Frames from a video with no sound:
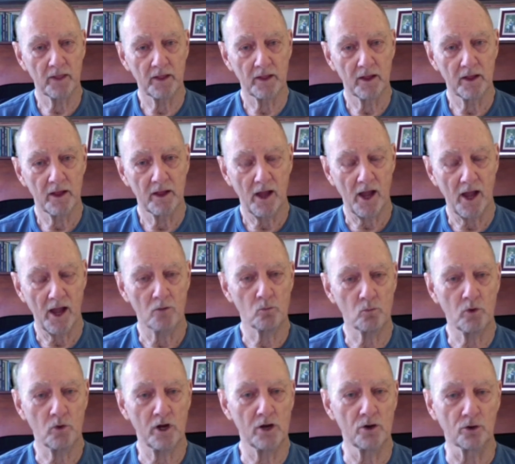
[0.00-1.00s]
And
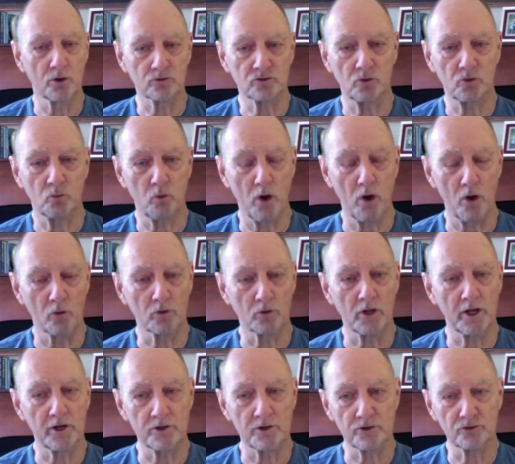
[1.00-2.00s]
we look to world
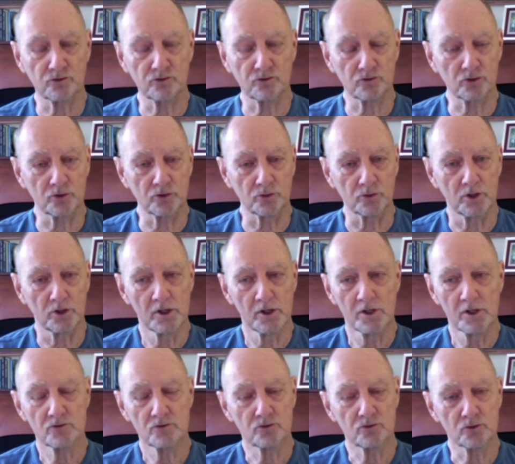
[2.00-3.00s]
leaders to
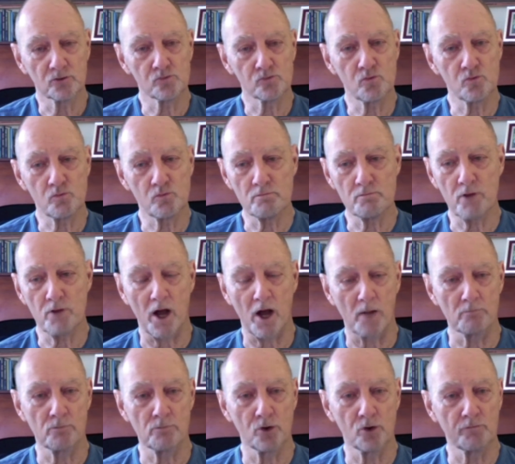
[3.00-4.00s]

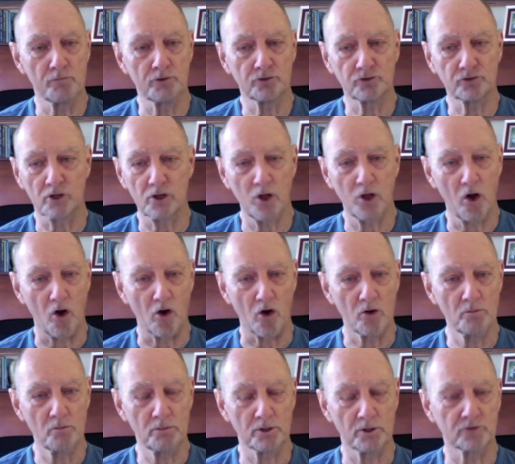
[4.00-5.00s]
move us along,
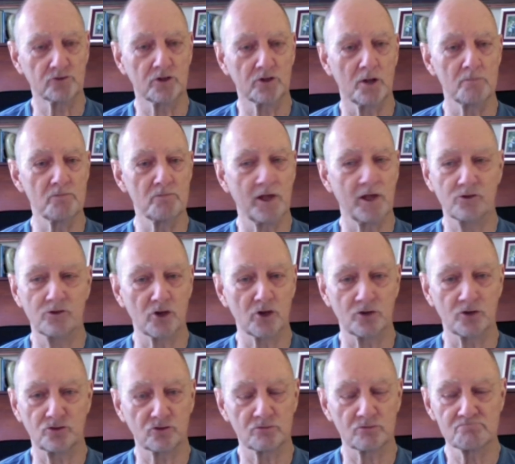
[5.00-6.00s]
but they're
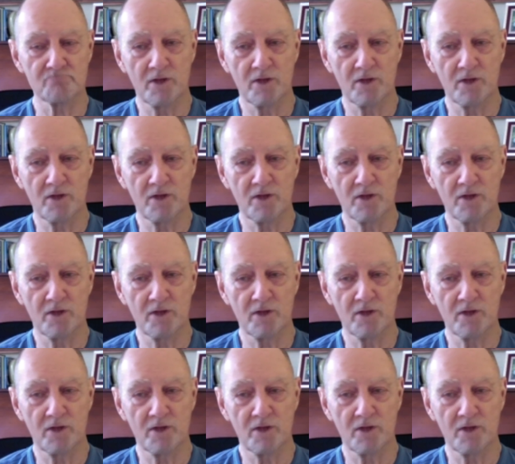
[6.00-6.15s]
just